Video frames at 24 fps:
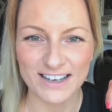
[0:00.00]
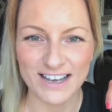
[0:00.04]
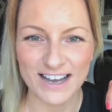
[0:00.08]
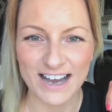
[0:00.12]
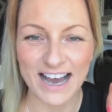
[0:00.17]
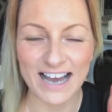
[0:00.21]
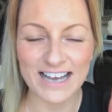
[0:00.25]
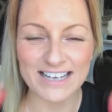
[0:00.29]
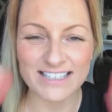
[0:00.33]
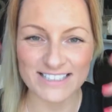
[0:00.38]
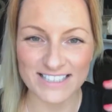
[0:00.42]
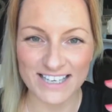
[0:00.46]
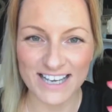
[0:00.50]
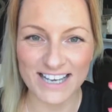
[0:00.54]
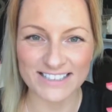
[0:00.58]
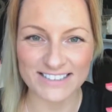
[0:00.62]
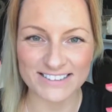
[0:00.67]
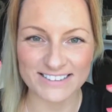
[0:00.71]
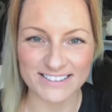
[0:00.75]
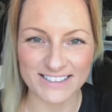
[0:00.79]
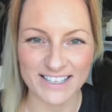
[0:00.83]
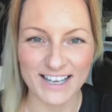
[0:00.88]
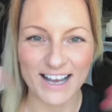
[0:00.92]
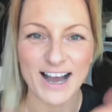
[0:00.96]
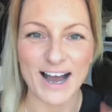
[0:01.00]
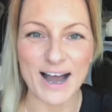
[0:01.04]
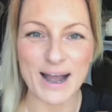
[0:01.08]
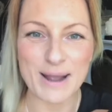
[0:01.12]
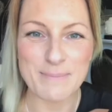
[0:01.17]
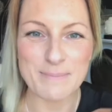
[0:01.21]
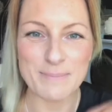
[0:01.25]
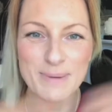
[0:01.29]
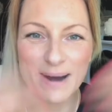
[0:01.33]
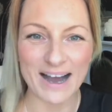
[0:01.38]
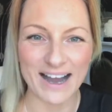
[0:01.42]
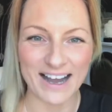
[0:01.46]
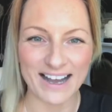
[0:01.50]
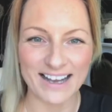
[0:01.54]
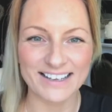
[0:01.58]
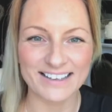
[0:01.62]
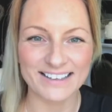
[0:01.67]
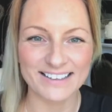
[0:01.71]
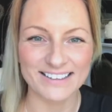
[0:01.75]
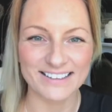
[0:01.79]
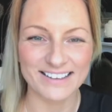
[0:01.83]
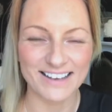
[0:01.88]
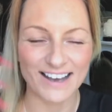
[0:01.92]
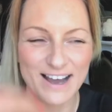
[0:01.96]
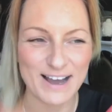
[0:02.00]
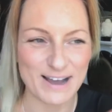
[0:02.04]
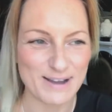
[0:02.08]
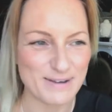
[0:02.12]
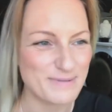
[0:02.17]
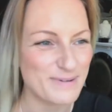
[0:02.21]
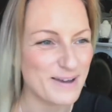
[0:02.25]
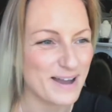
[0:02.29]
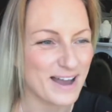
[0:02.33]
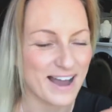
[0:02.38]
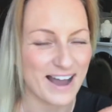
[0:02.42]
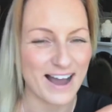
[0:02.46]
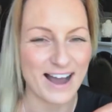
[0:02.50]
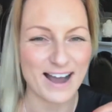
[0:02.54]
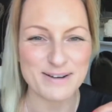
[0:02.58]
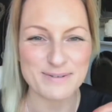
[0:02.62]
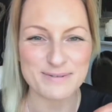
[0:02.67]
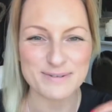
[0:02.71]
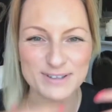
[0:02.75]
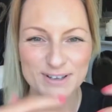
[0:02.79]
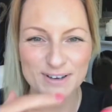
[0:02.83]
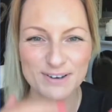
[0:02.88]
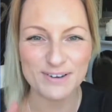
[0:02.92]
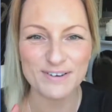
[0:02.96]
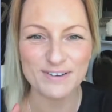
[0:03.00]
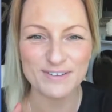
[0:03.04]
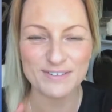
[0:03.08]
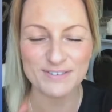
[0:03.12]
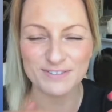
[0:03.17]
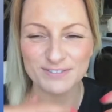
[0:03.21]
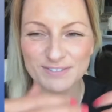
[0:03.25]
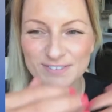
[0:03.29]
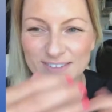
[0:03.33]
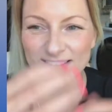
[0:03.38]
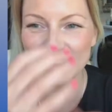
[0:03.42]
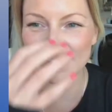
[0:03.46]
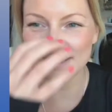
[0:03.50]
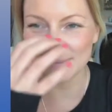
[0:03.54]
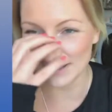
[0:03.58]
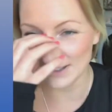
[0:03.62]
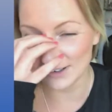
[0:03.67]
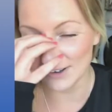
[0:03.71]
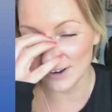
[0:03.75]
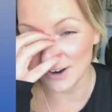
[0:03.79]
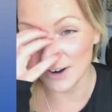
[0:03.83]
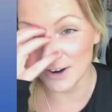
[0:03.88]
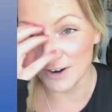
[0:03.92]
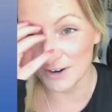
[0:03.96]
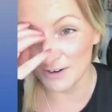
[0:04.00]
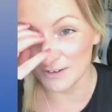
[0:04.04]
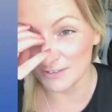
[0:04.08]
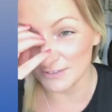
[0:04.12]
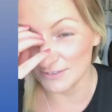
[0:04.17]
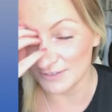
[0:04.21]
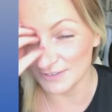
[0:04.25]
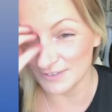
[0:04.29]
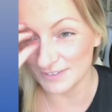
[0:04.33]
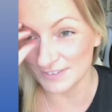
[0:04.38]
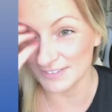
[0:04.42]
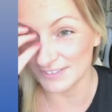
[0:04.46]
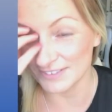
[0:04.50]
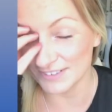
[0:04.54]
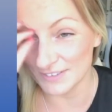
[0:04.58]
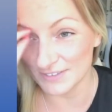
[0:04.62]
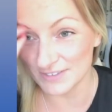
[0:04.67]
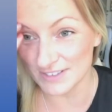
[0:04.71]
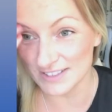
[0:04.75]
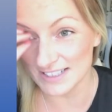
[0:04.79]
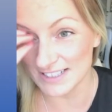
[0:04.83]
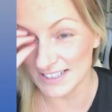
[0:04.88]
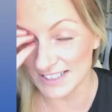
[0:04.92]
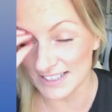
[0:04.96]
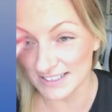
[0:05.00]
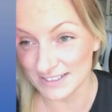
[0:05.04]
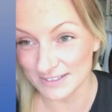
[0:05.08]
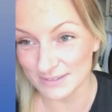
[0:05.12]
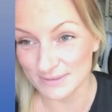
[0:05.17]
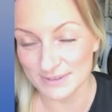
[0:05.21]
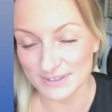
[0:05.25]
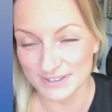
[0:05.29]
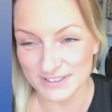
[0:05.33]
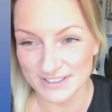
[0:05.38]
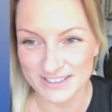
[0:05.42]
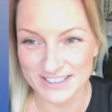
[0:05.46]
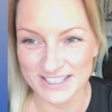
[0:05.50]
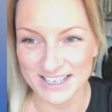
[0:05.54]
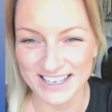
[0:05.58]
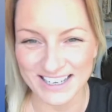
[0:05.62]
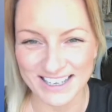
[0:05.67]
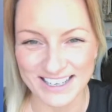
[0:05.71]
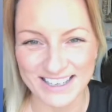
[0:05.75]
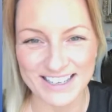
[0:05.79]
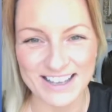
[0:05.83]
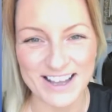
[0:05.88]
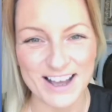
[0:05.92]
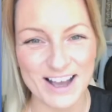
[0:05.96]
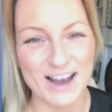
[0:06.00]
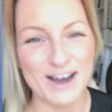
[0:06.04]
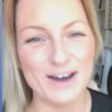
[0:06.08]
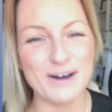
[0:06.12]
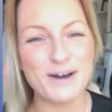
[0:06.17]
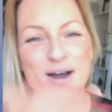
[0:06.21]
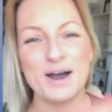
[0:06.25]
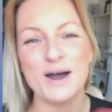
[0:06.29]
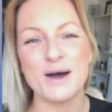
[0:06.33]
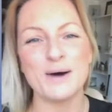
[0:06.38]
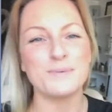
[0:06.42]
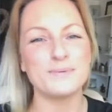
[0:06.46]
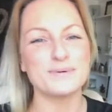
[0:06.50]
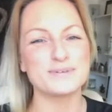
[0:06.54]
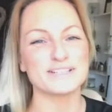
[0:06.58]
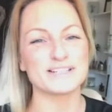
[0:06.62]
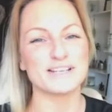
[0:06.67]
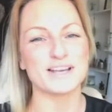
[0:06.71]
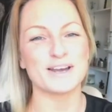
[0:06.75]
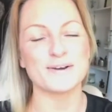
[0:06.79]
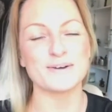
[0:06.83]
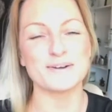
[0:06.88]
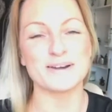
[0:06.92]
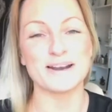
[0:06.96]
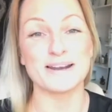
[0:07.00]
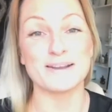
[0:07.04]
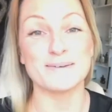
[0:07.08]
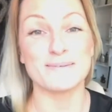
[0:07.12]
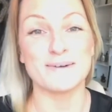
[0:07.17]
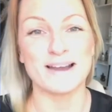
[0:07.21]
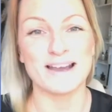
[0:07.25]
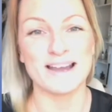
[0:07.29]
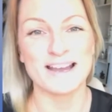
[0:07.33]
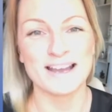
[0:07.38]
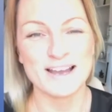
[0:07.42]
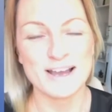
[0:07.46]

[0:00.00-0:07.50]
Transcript: And yes, I'm back. I was off, well not off, obviously, because I wasn't I wasn't going anywhere.